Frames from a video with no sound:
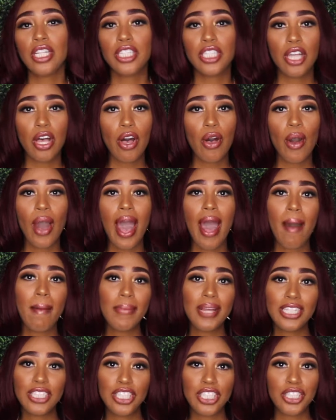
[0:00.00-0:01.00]
So how
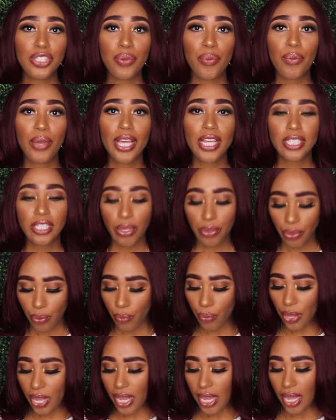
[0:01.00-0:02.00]
much is the wig? So the
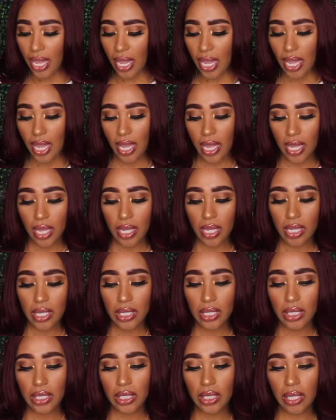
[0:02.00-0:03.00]
wig
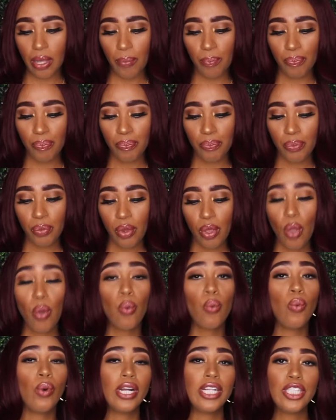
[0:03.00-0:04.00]
is
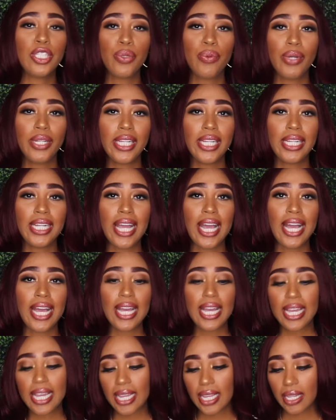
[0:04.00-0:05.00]

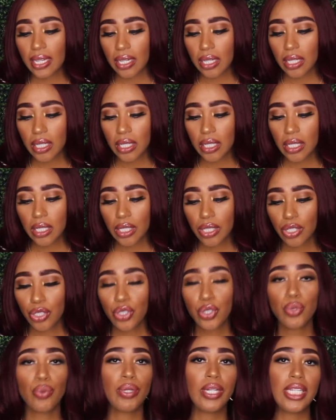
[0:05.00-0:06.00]

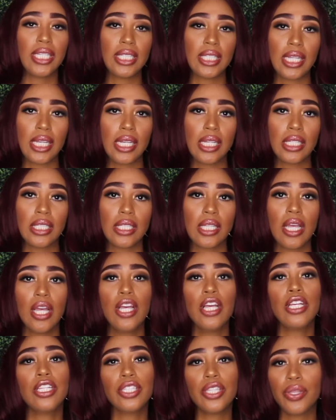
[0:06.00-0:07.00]
$129.26.
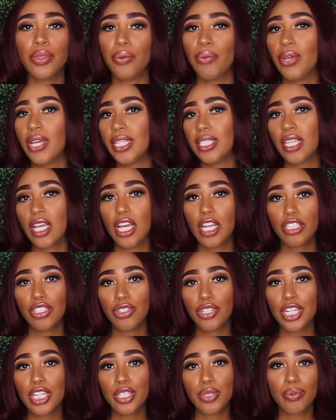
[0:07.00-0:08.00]
So the wig is
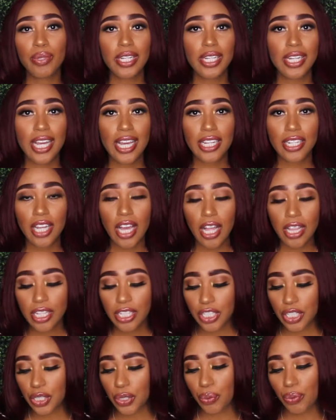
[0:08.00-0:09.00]

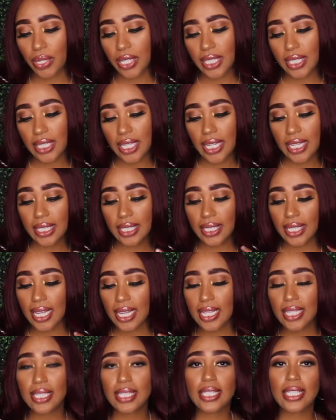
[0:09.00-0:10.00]

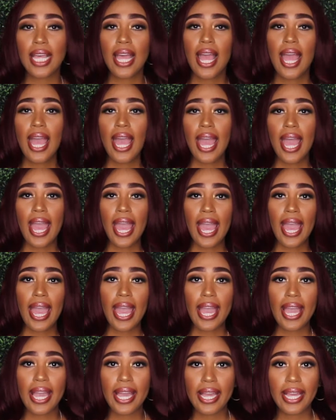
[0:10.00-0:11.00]
$129.26,
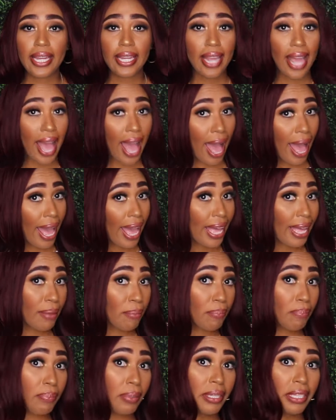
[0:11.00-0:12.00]
and I